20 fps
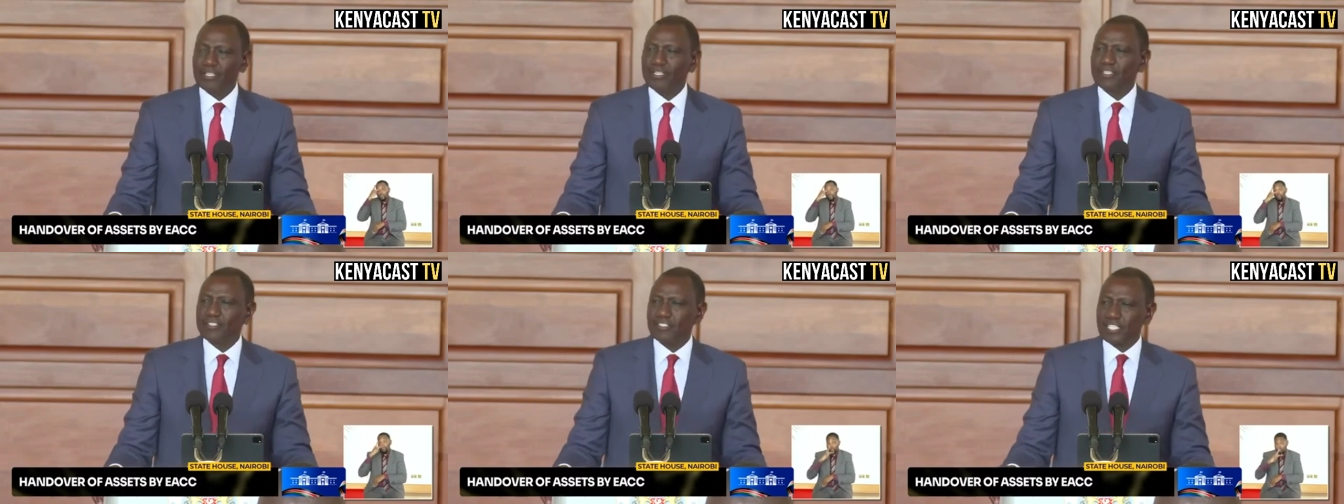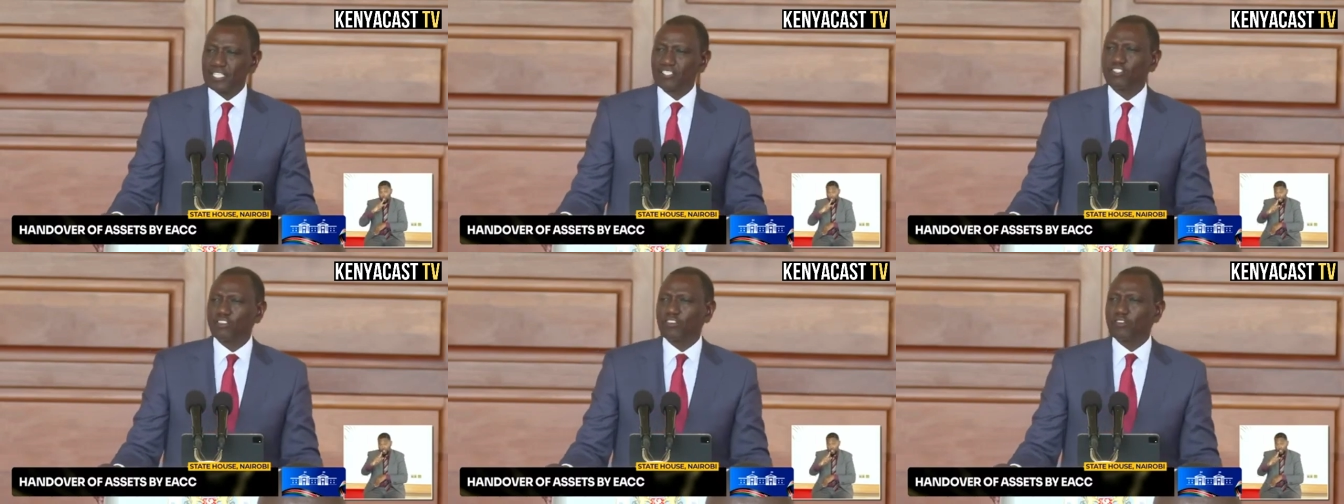
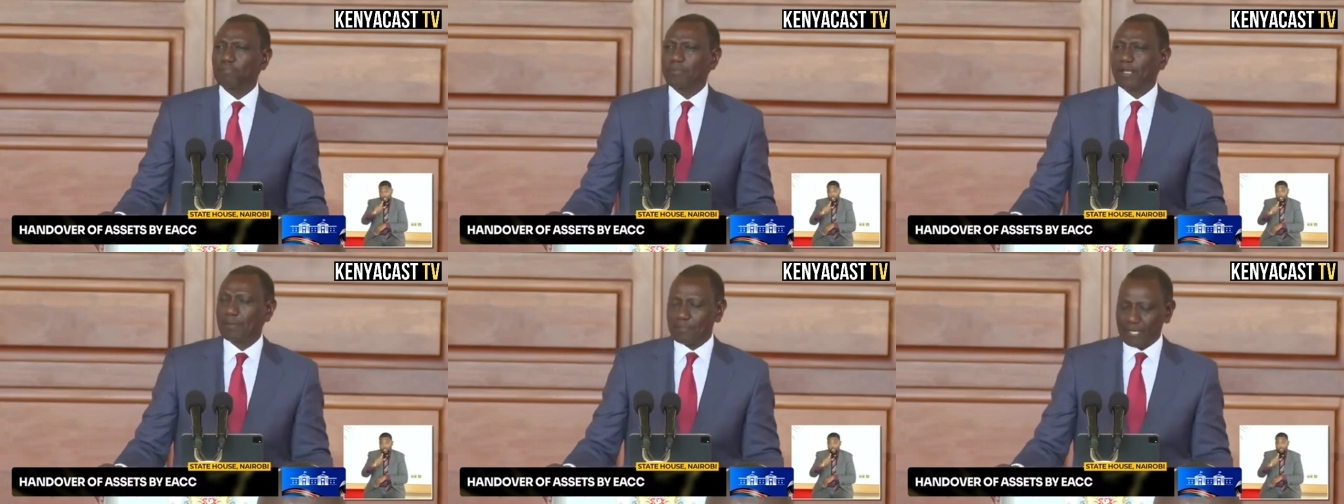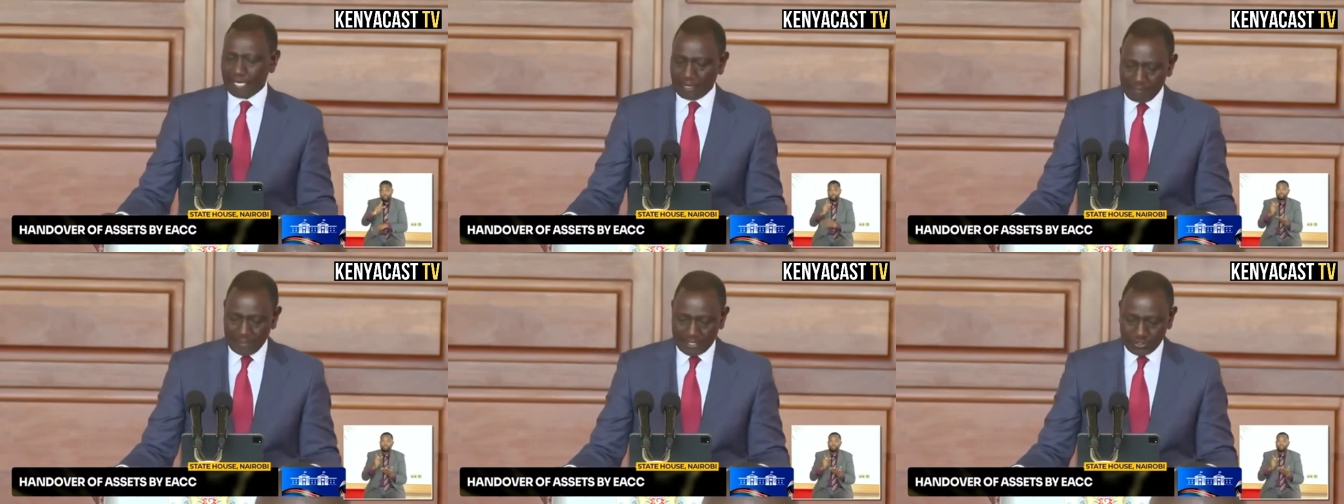Sessional Paper
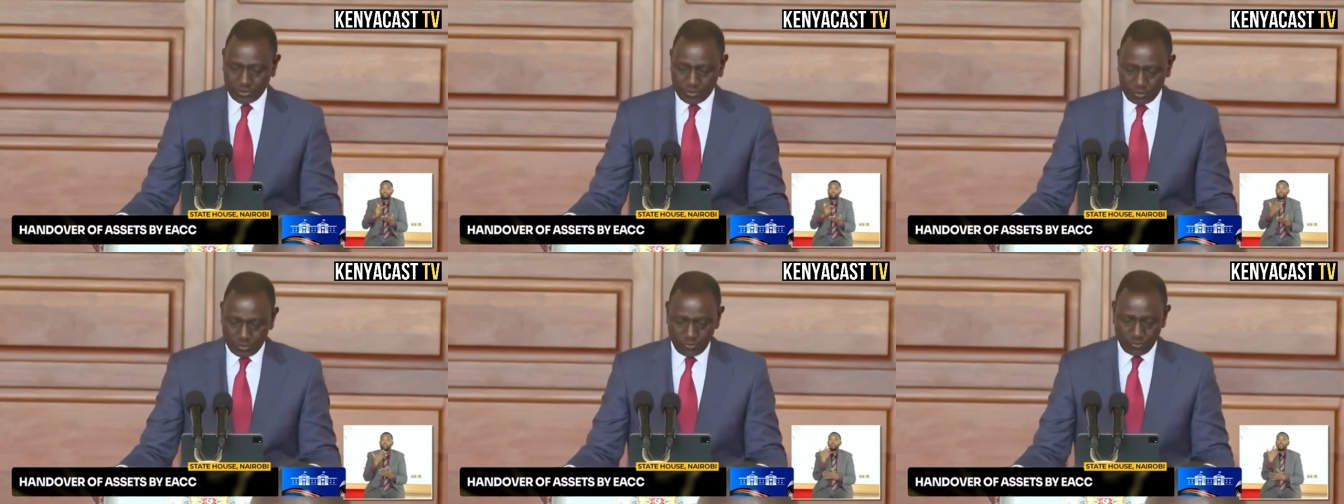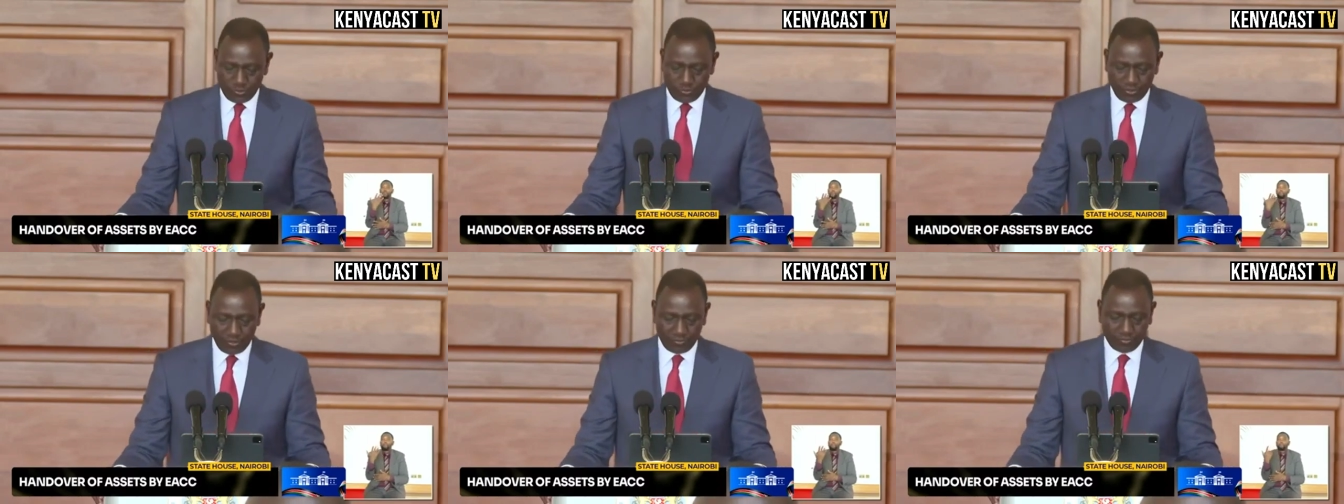number two
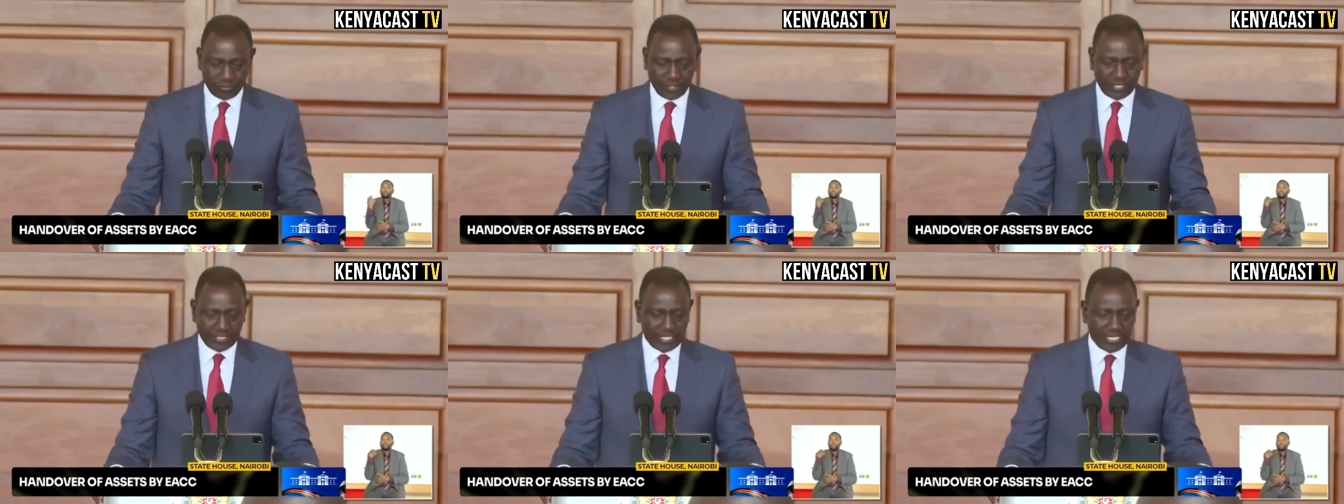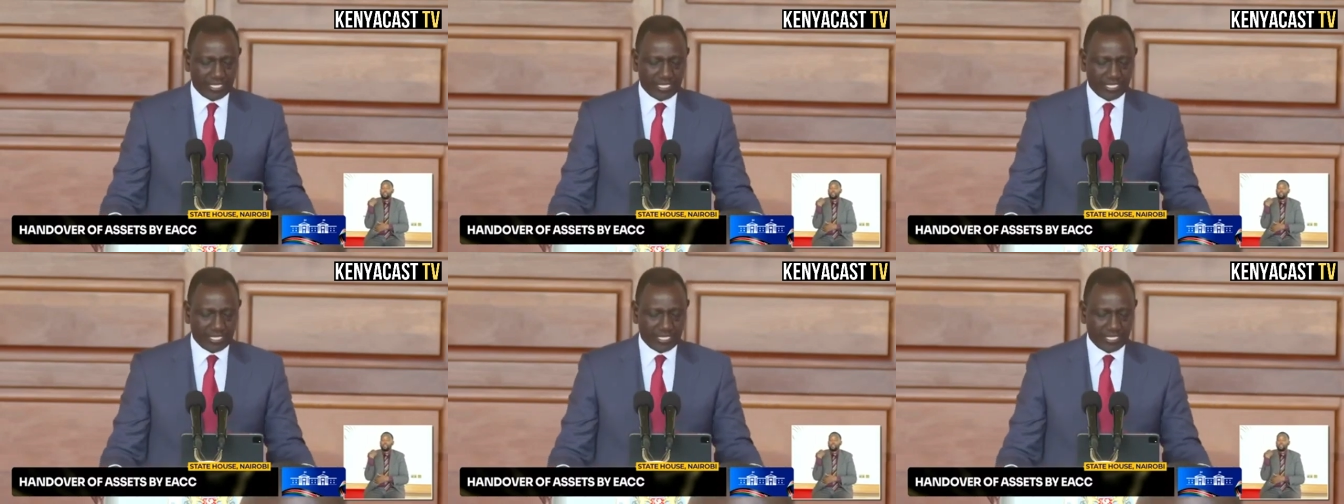of twenty